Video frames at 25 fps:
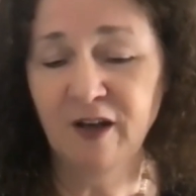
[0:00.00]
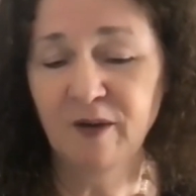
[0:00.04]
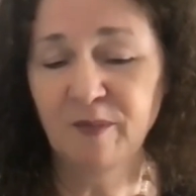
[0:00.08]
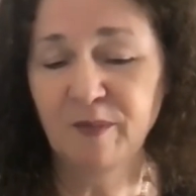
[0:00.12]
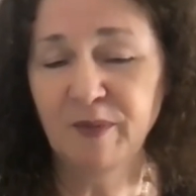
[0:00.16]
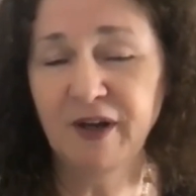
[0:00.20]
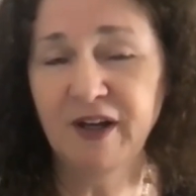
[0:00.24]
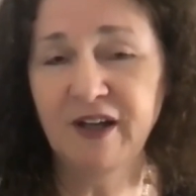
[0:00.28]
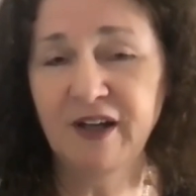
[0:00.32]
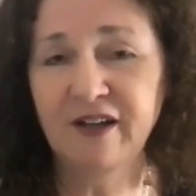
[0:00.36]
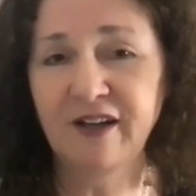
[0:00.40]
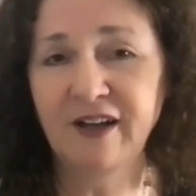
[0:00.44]

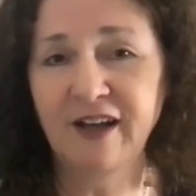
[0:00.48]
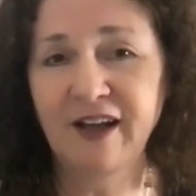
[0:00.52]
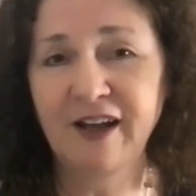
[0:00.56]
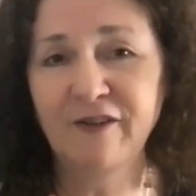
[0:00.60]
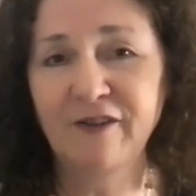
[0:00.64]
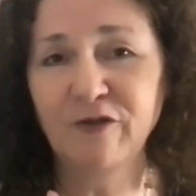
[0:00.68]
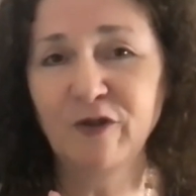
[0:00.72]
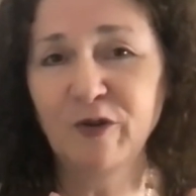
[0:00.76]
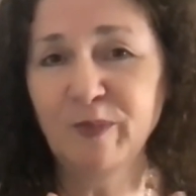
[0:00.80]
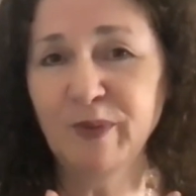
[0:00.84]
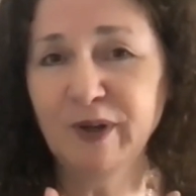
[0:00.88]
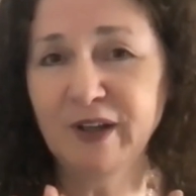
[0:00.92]
But
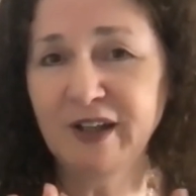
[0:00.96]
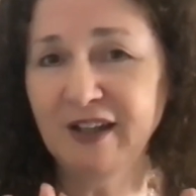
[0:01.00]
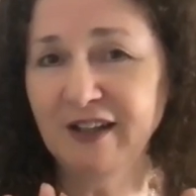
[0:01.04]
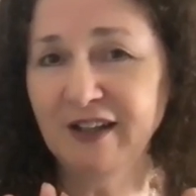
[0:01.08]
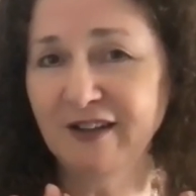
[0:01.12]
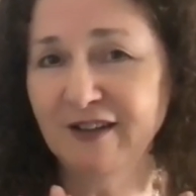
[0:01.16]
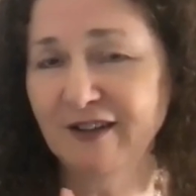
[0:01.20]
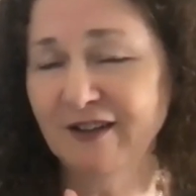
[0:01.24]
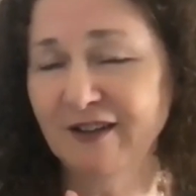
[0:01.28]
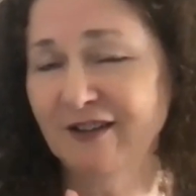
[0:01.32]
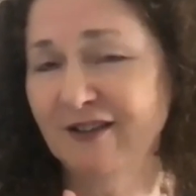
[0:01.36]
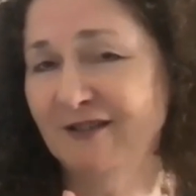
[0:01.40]
everybody
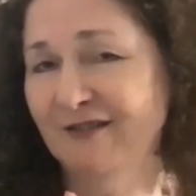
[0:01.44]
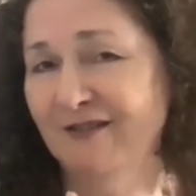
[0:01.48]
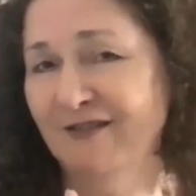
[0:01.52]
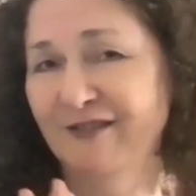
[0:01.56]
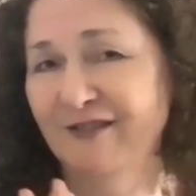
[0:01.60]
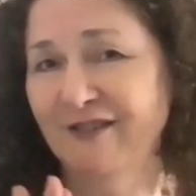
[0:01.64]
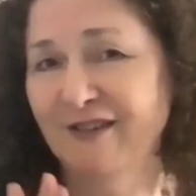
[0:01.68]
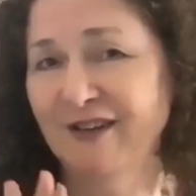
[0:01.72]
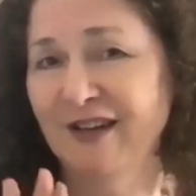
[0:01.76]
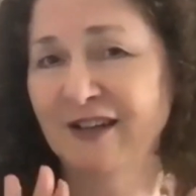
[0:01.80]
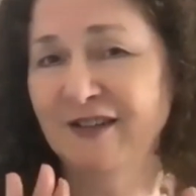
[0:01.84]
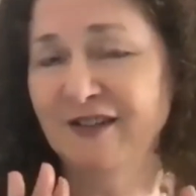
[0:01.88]
that
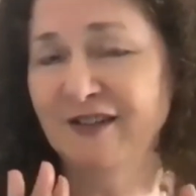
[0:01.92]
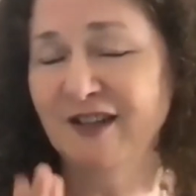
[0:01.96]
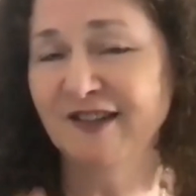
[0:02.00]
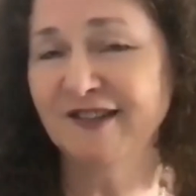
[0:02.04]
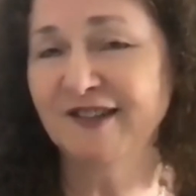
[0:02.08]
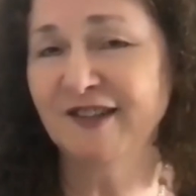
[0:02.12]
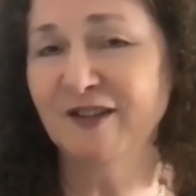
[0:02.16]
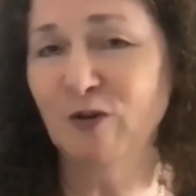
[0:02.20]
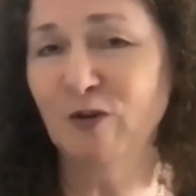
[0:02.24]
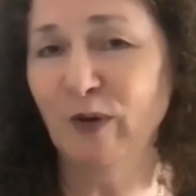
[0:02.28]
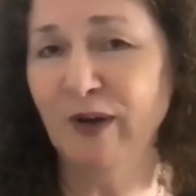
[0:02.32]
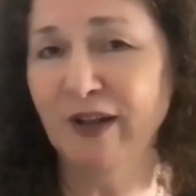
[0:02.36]

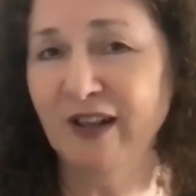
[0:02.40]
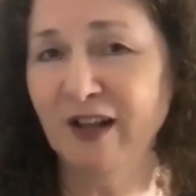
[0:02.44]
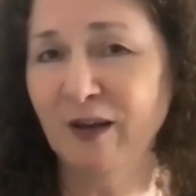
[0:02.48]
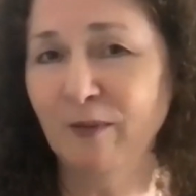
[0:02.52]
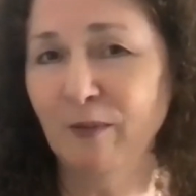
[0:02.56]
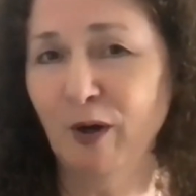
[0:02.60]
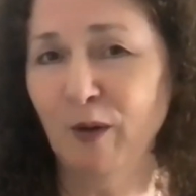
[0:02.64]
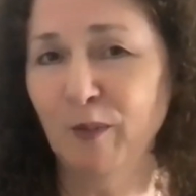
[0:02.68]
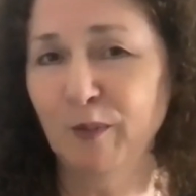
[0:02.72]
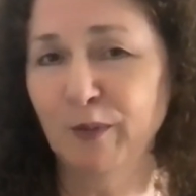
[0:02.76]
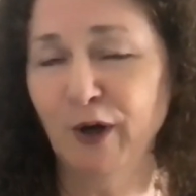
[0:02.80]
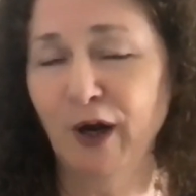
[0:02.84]
doesn't know anything
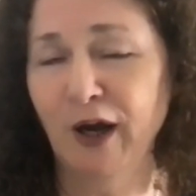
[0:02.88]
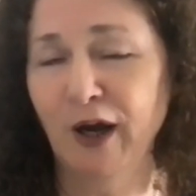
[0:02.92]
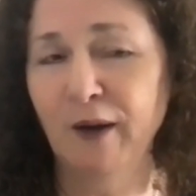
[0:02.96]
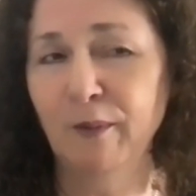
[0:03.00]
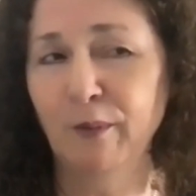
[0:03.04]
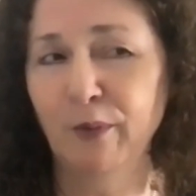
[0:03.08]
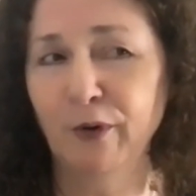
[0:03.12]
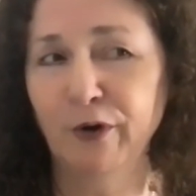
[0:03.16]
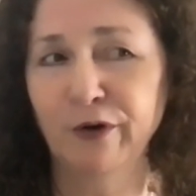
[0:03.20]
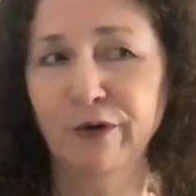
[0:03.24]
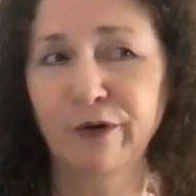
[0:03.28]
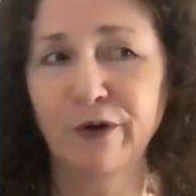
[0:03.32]
about Brian
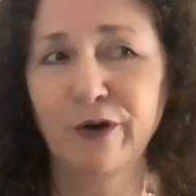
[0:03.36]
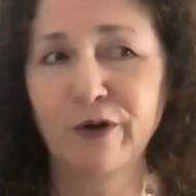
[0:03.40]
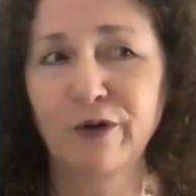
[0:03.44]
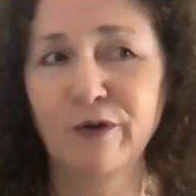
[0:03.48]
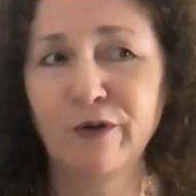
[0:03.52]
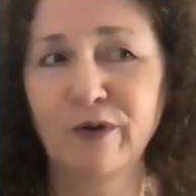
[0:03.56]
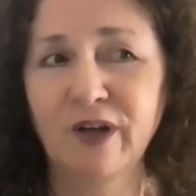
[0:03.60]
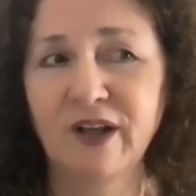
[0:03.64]
Boru,